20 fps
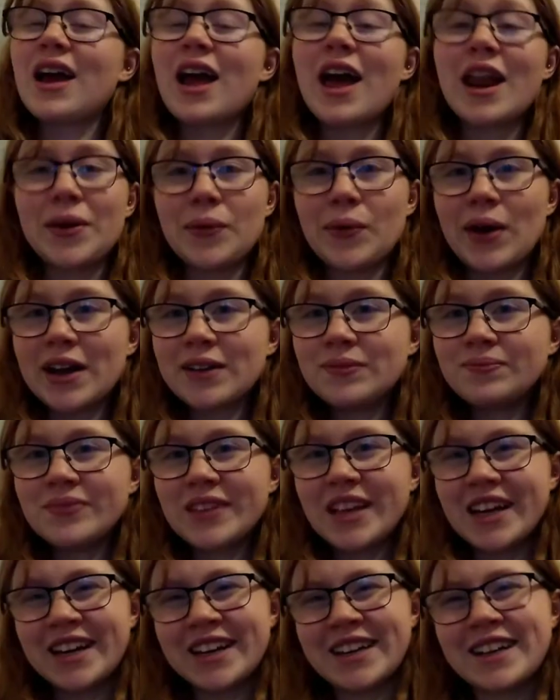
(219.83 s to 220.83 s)
anyway.
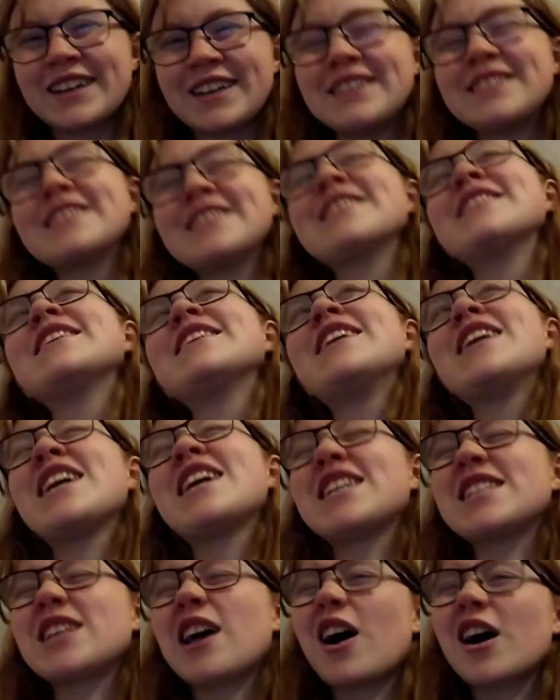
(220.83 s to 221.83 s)

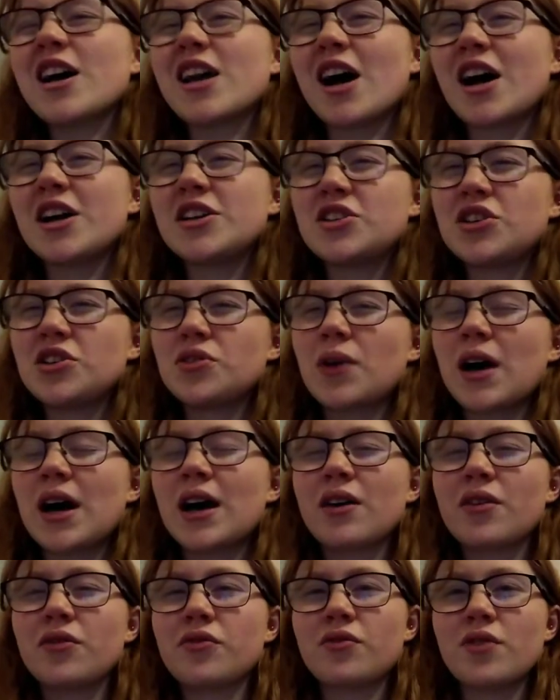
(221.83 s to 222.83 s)
Because I do
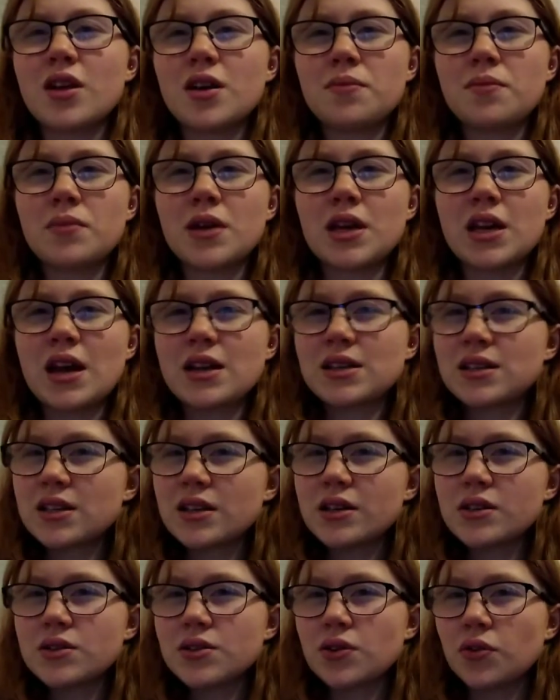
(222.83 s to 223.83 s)
have an
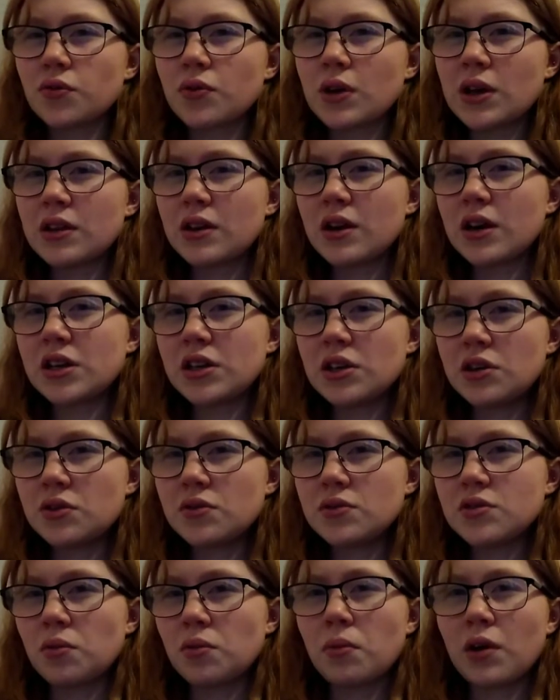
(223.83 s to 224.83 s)
editing software that I
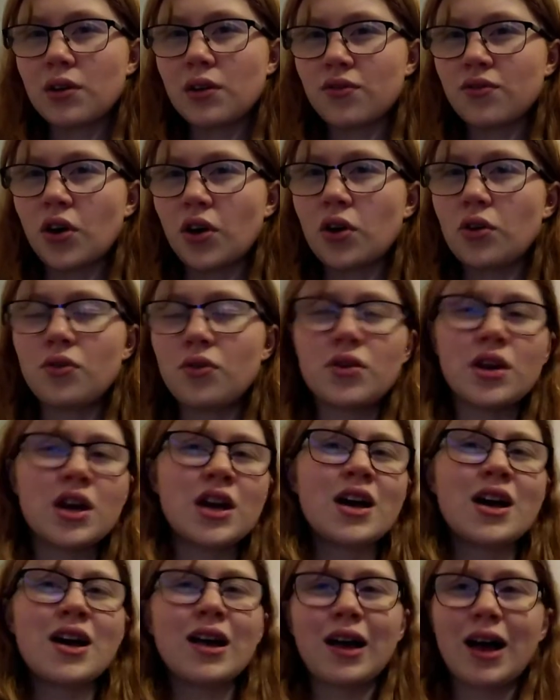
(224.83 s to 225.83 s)
use on my phone.
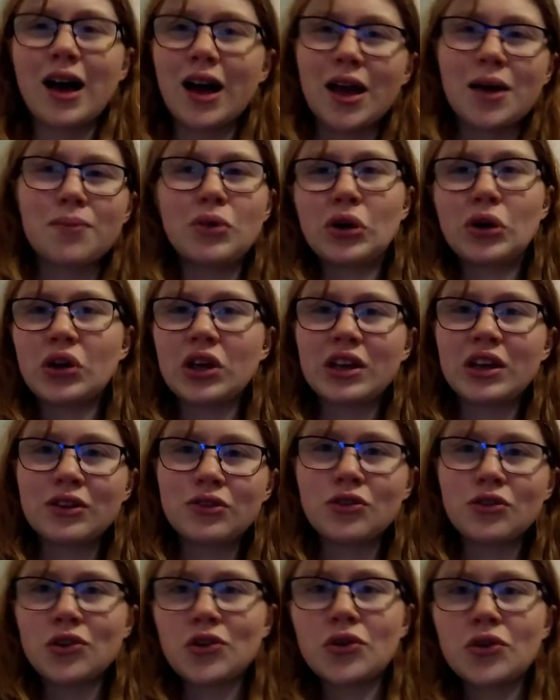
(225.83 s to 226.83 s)
I am
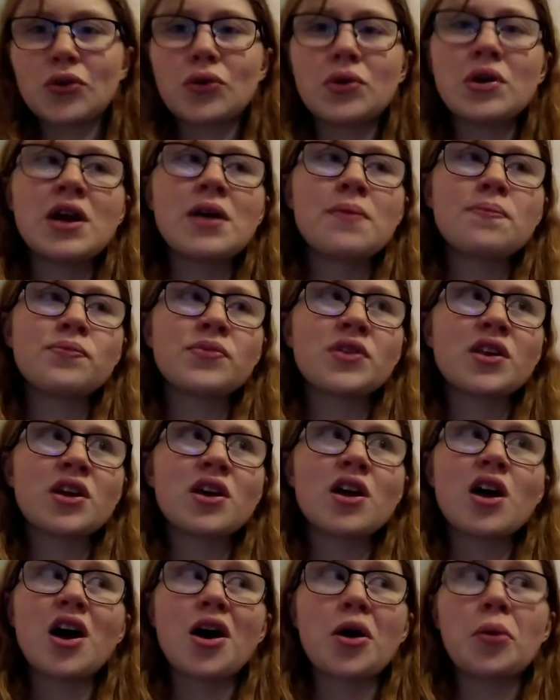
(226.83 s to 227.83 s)
looking to
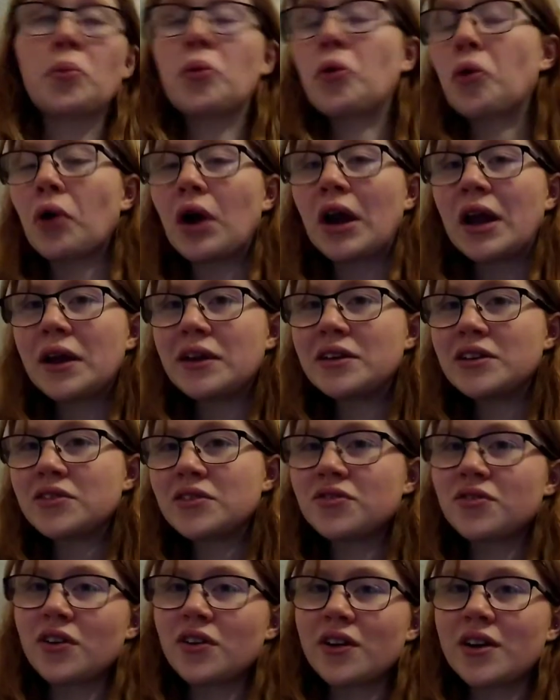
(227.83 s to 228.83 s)
upgrade
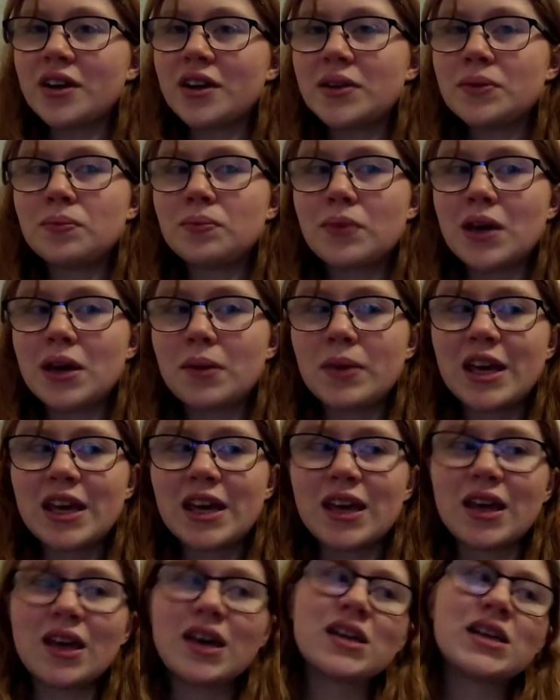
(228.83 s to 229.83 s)
if I
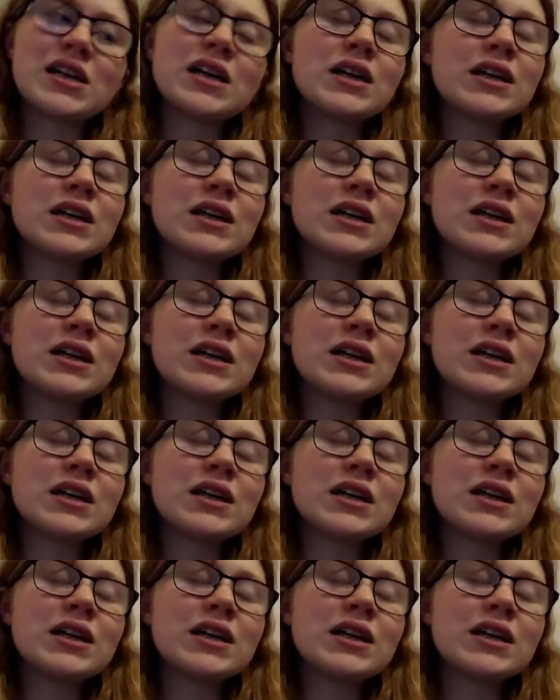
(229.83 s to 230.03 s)
maybe,